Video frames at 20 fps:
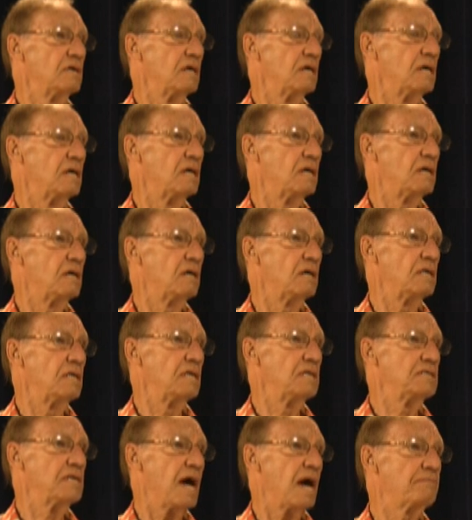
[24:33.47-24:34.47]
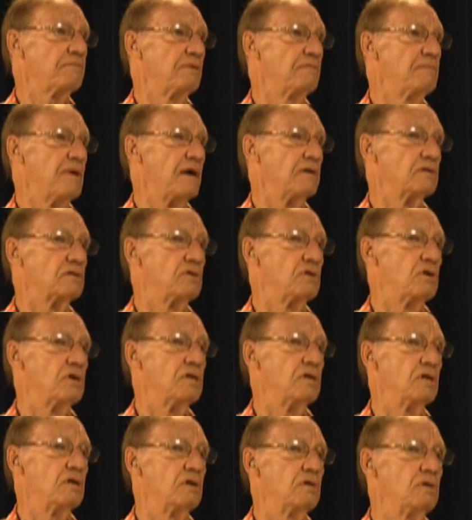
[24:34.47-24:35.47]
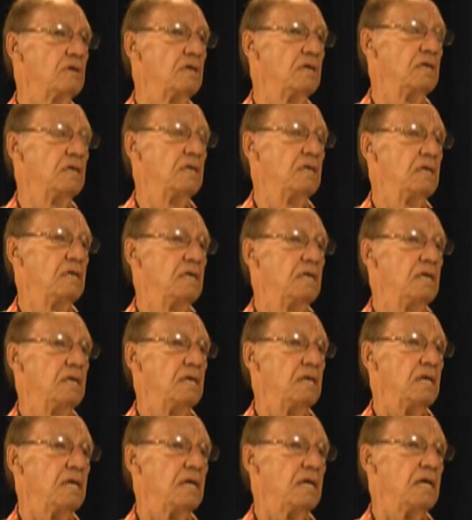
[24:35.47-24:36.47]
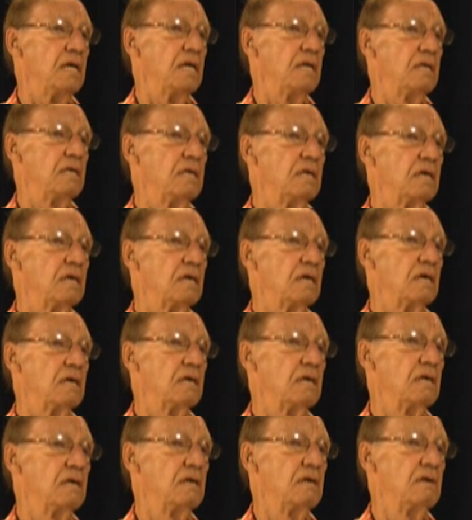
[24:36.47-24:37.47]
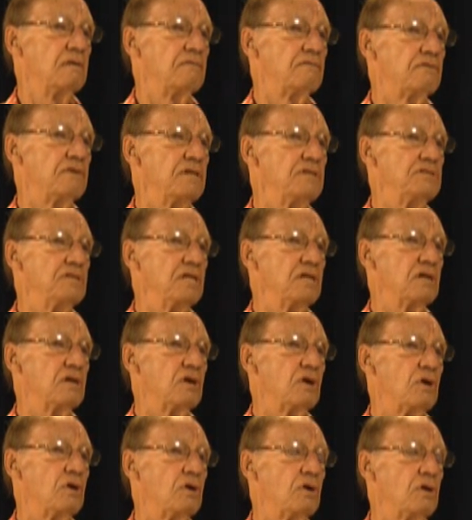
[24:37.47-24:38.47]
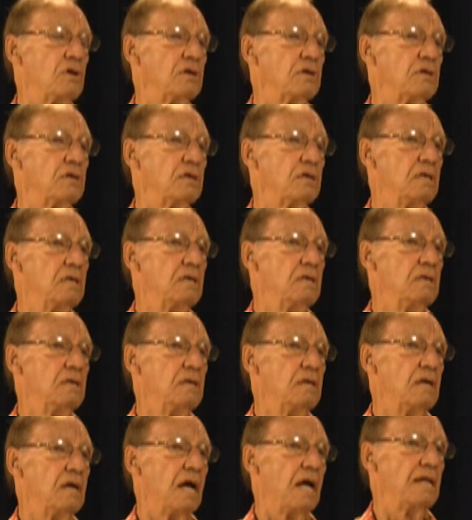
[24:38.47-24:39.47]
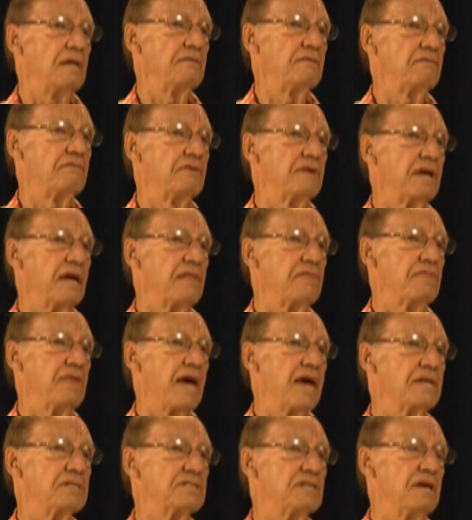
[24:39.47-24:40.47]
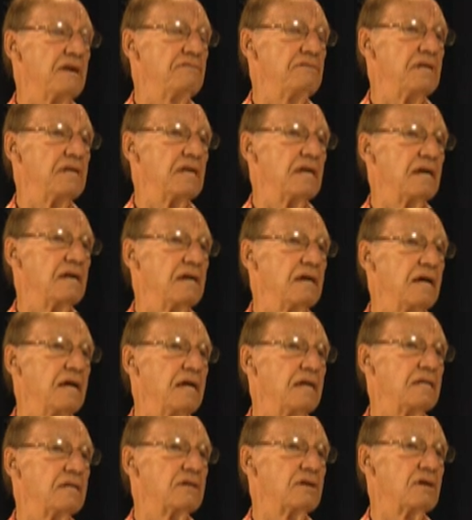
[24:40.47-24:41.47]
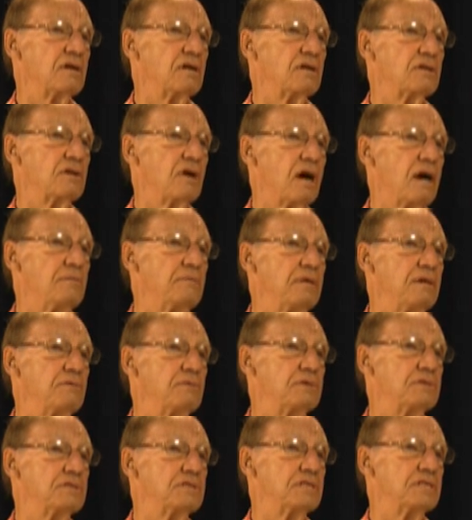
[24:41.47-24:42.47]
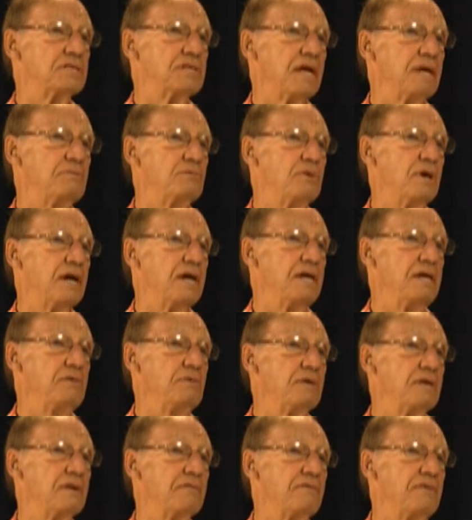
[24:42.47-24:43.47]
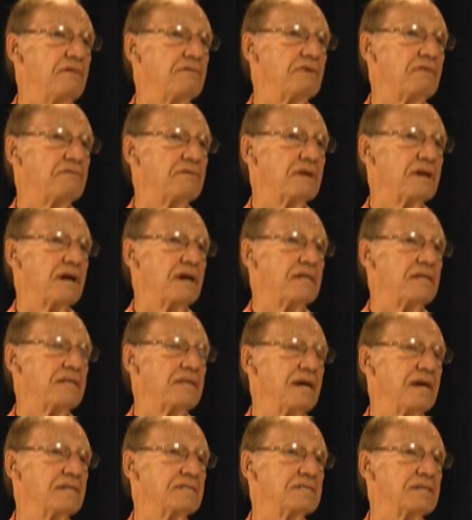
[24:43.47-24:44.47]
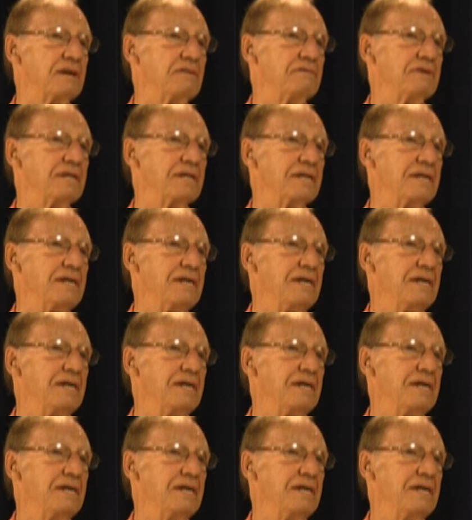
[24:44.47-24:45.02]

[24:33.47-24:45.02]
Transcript: uh, on the top of Mount Corno and freezing cold, I'll never forget Thanksgiving, and Colonel Darby was the same way. He would have never forgotten Thanksgiving.